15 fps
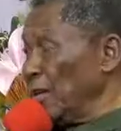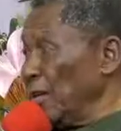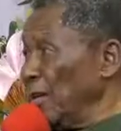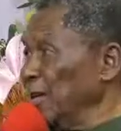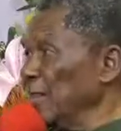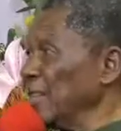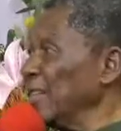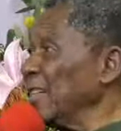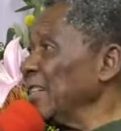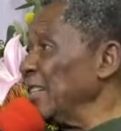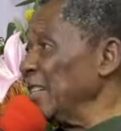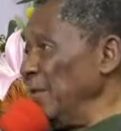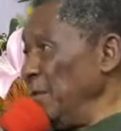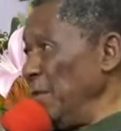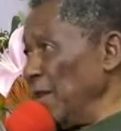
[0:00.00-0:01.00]
in
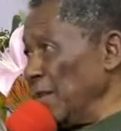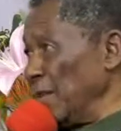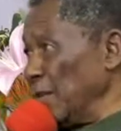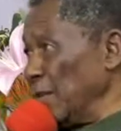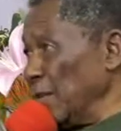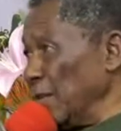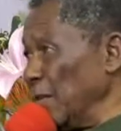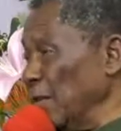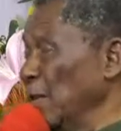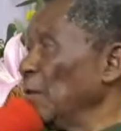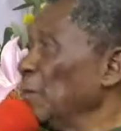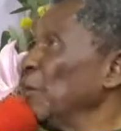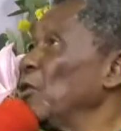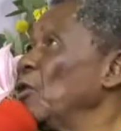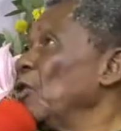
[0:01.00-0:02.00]
redeeming,
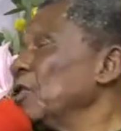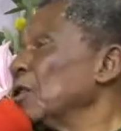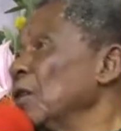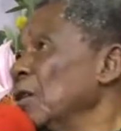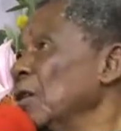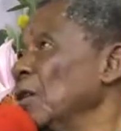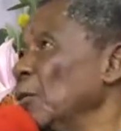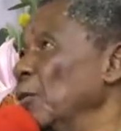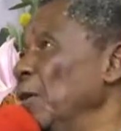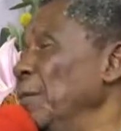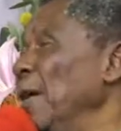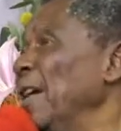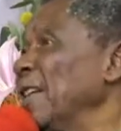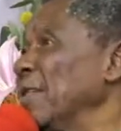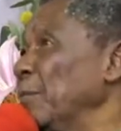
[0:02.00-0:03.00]
because we
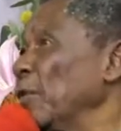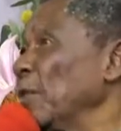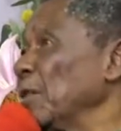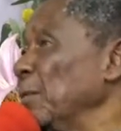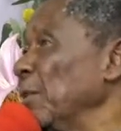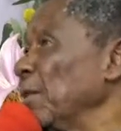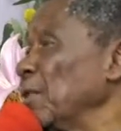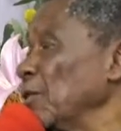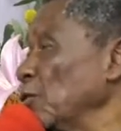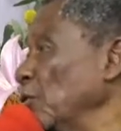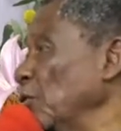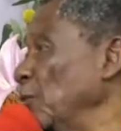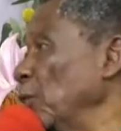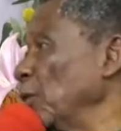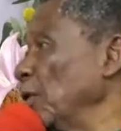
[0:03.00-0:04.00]
may report the matter to
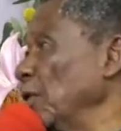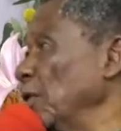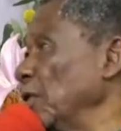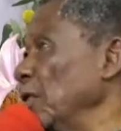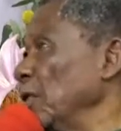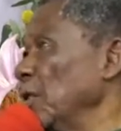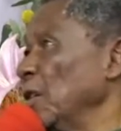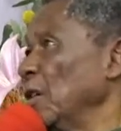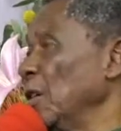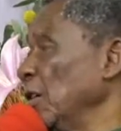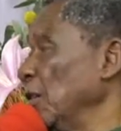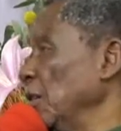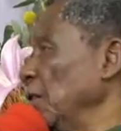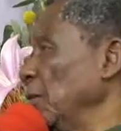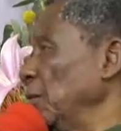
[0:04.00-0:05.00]
the police
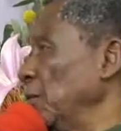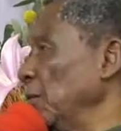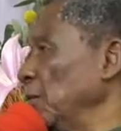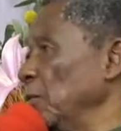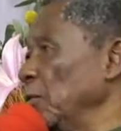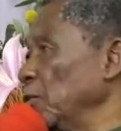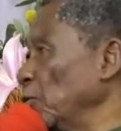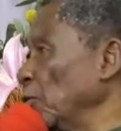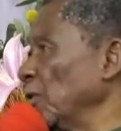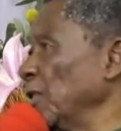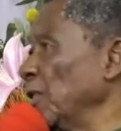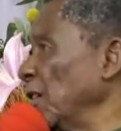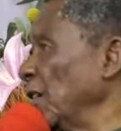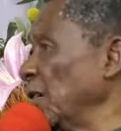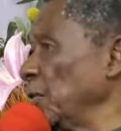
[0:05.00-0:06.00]
and the
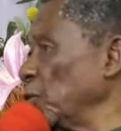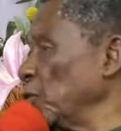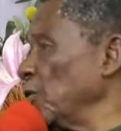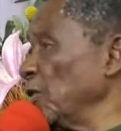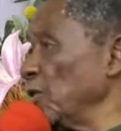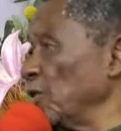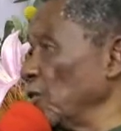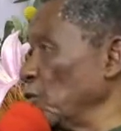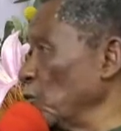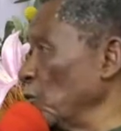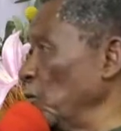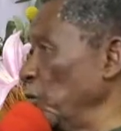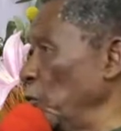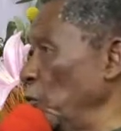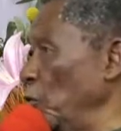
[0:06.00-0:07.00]
juridical processes will
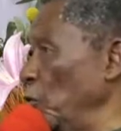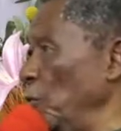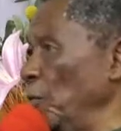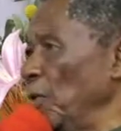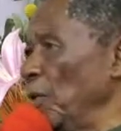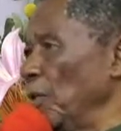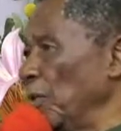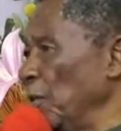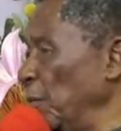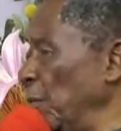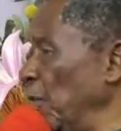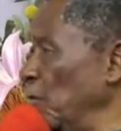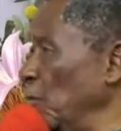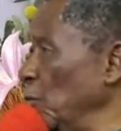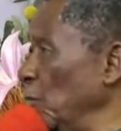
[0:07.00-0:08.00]
follow. The
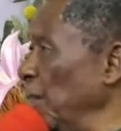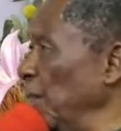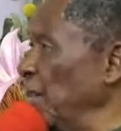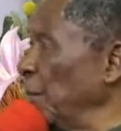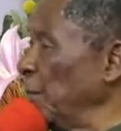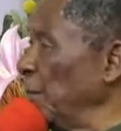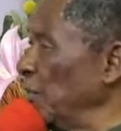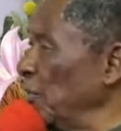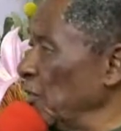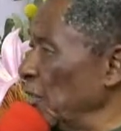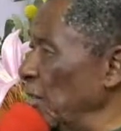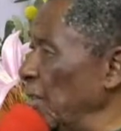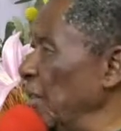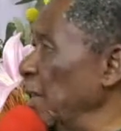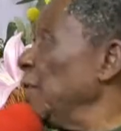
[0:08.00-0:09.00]
person will end up in
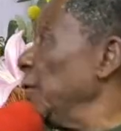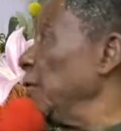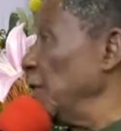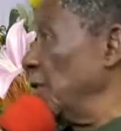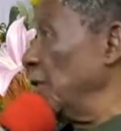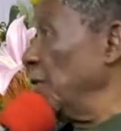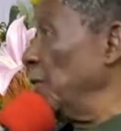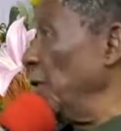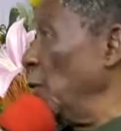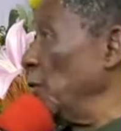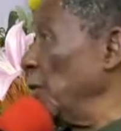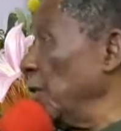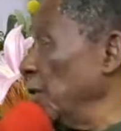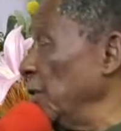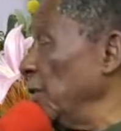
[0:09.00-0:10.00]
jail if he's found
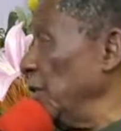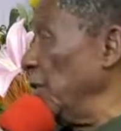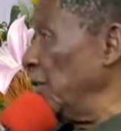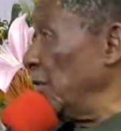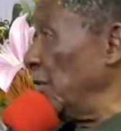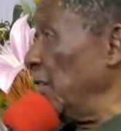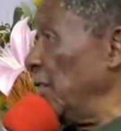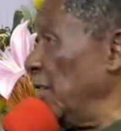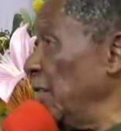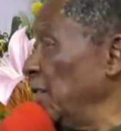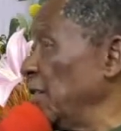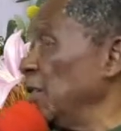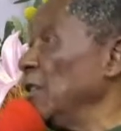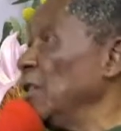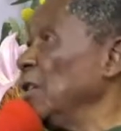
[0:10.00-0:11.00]
guilty and sentenced.